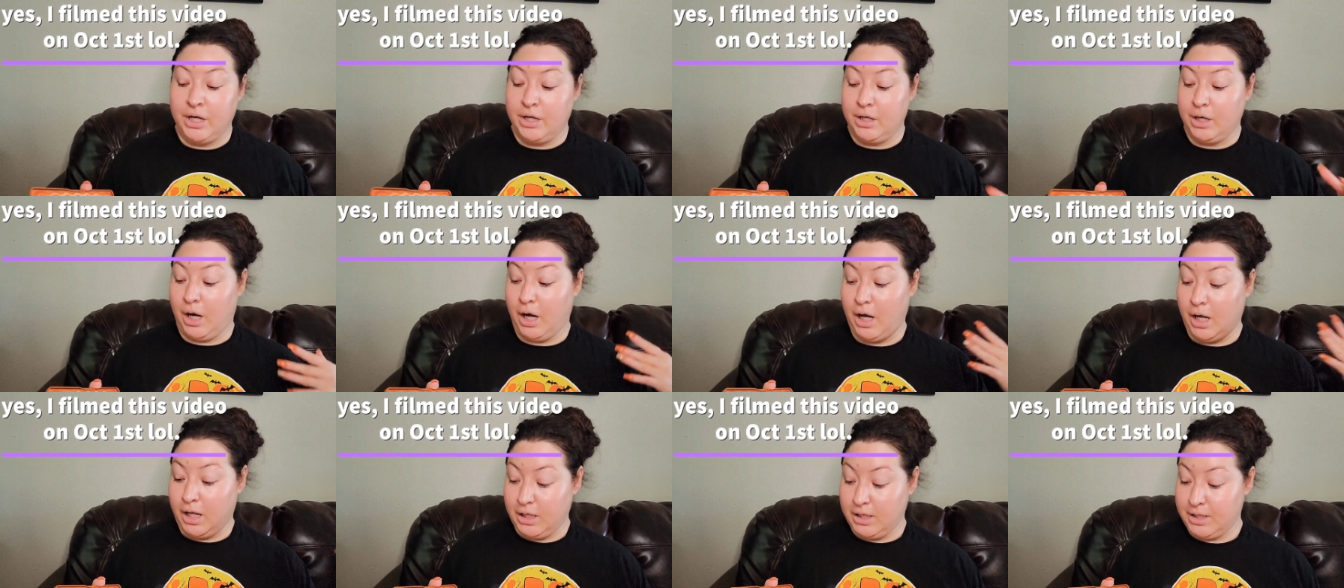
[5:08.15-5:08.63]

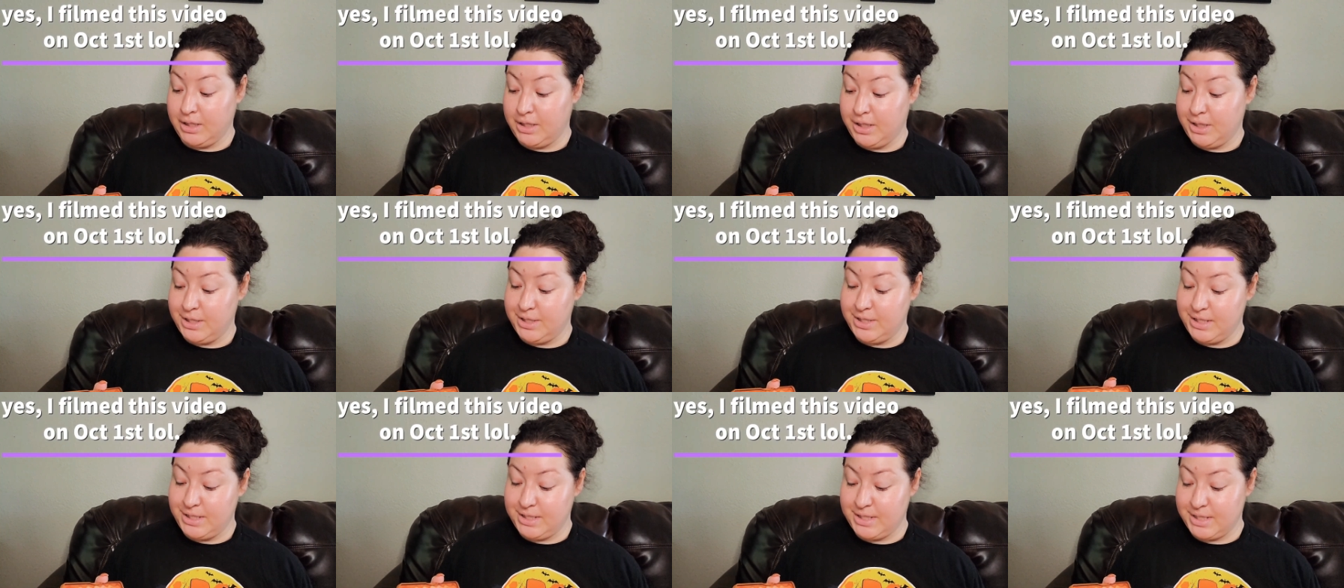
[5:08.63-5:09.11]
Holiday
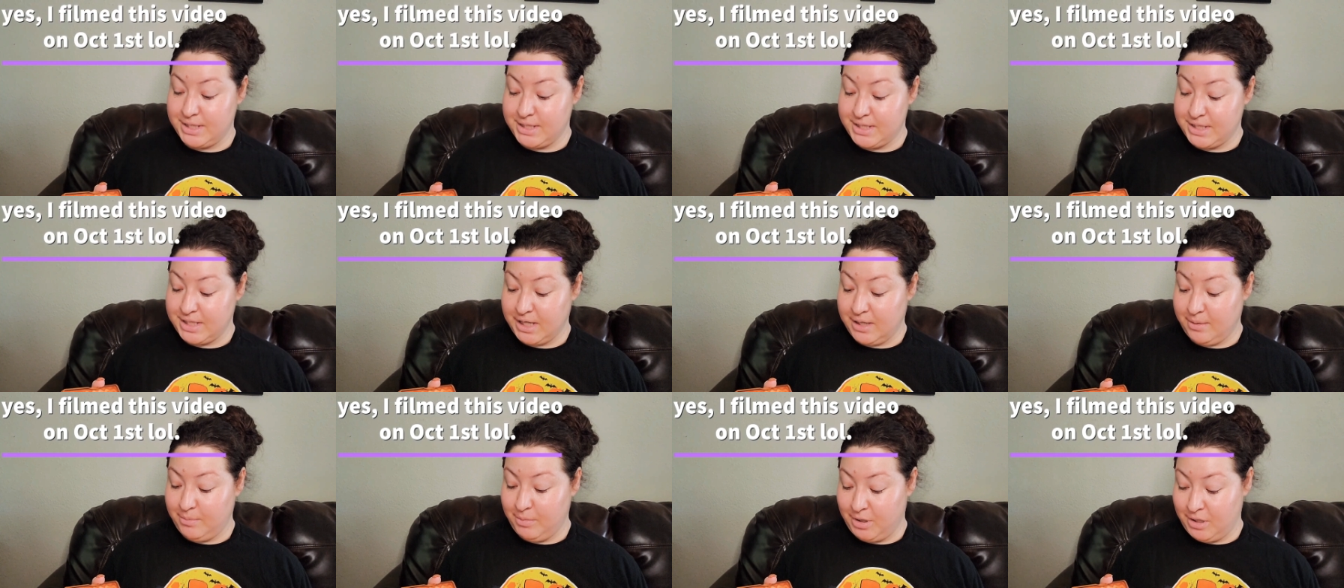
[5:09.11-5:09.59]
season's
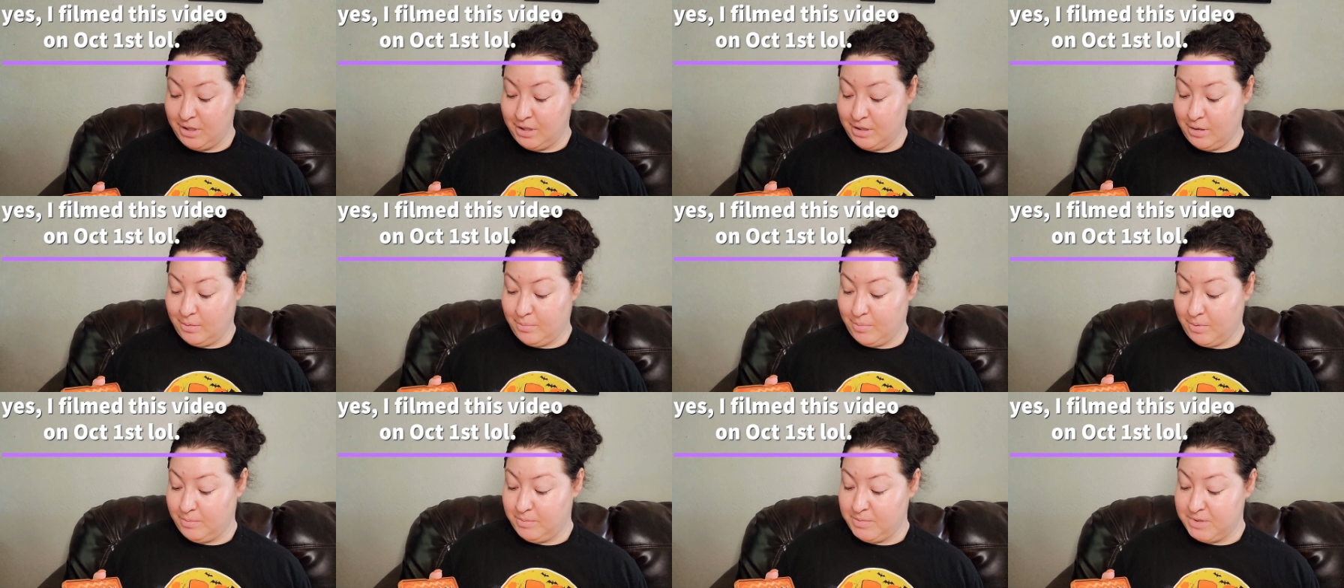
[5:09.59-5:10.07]
coming
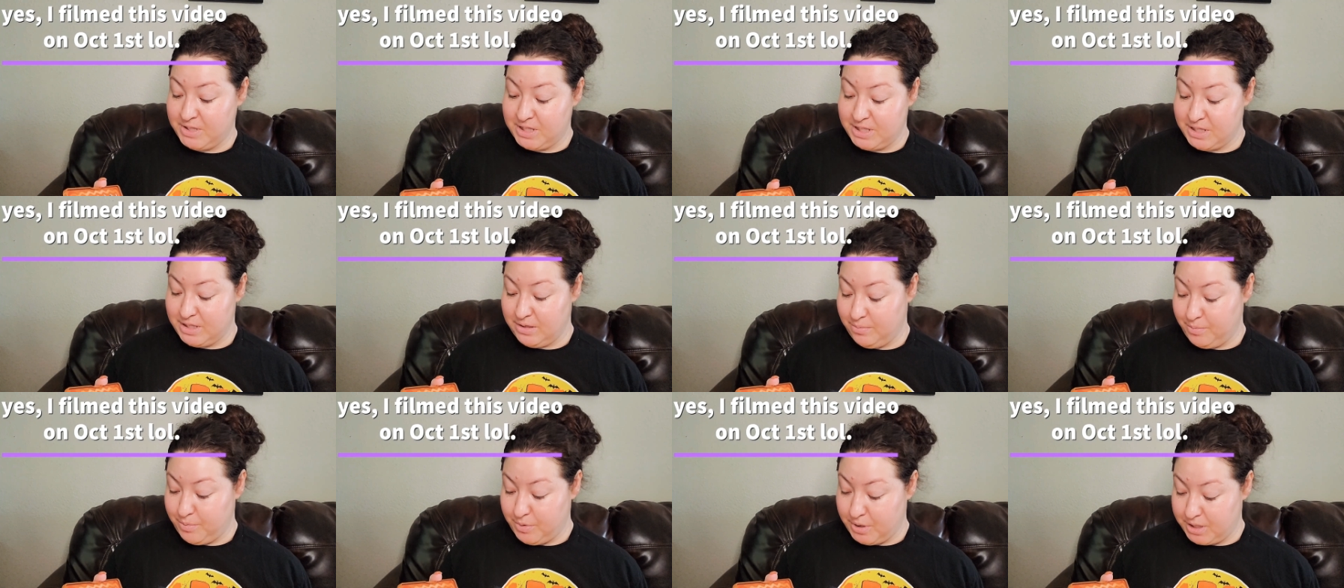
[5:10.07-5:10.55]
up. I'm
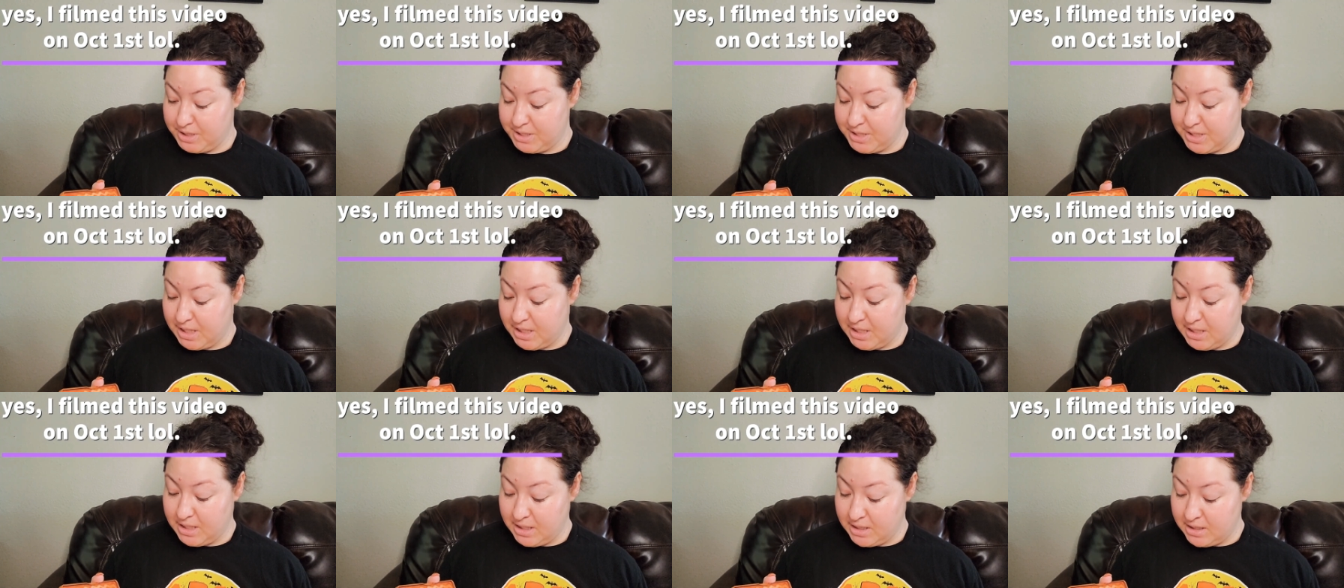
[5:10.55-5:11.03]
super
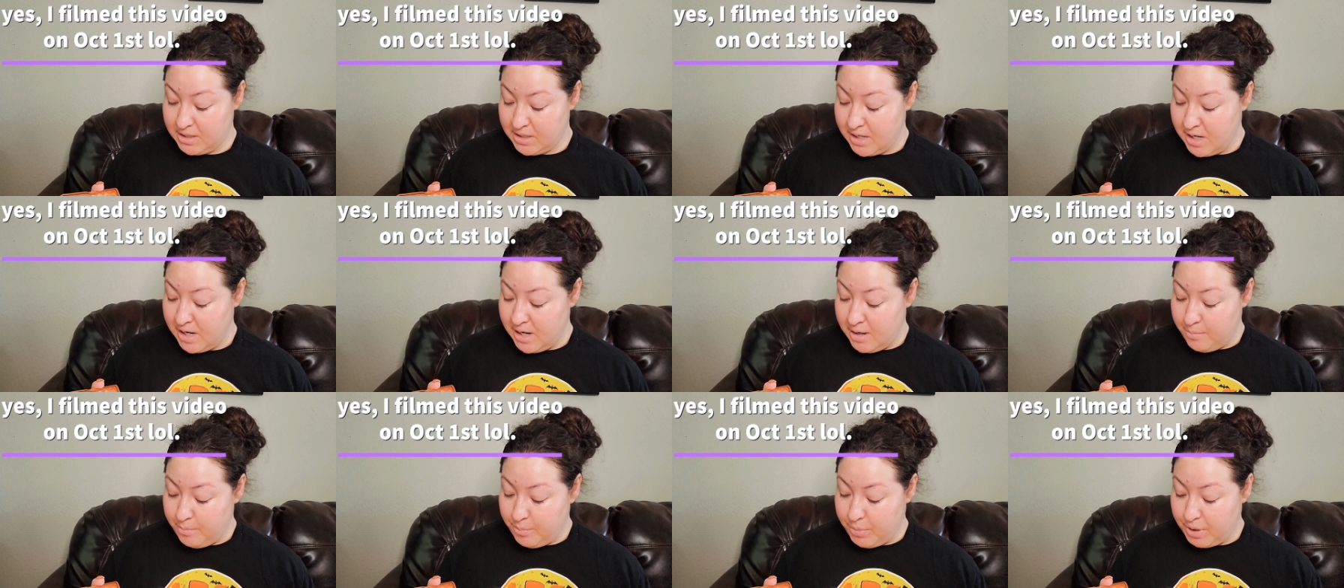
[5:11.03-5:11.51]
excited.
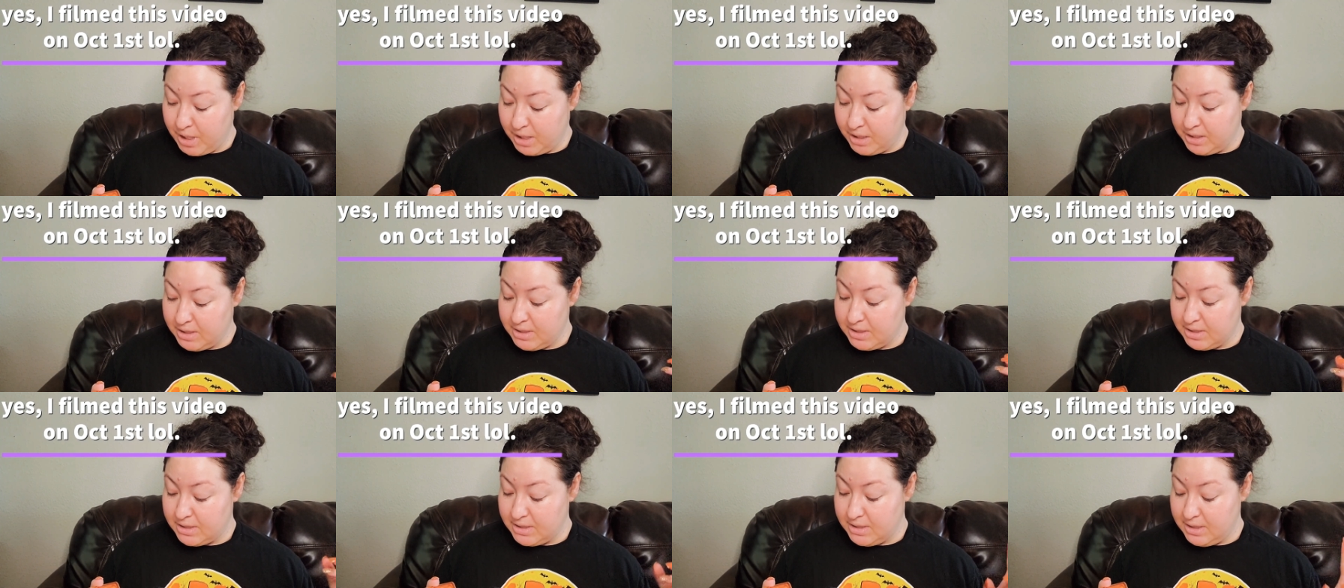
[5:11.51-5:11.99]
But I
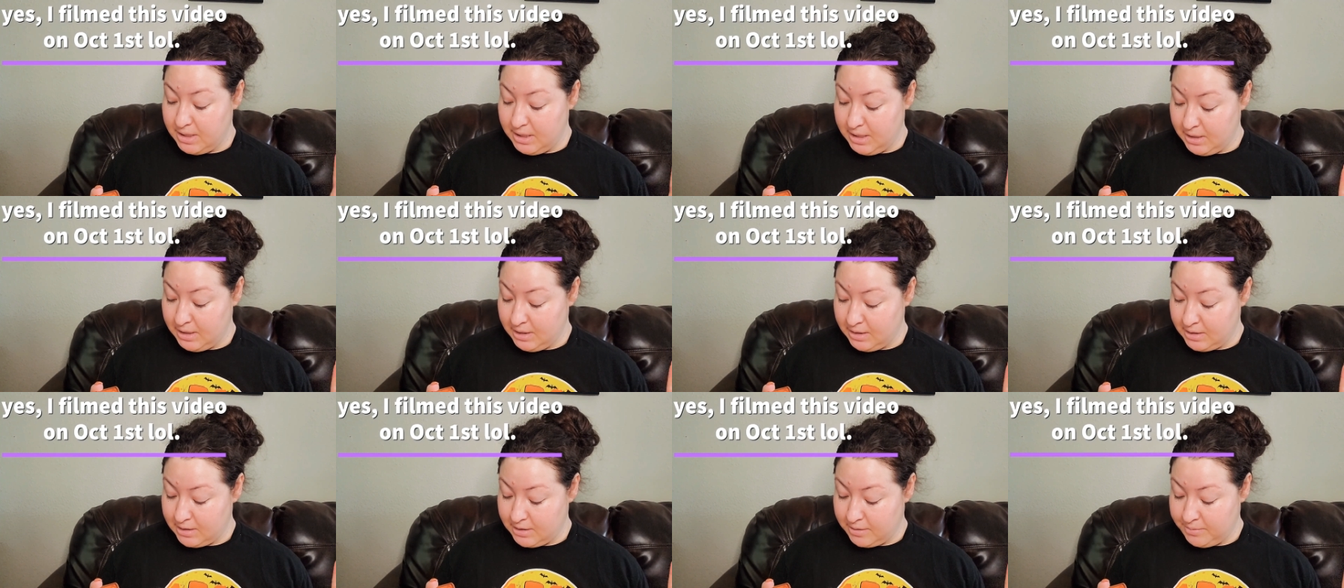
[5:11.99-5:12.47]

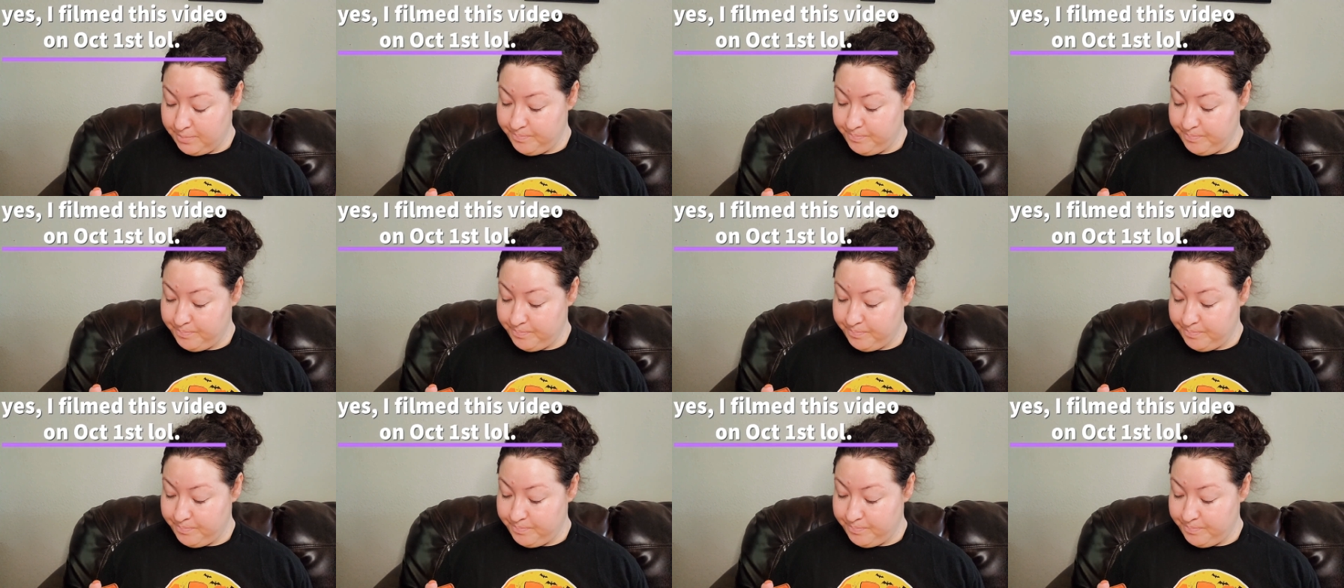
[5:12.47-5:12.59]
think,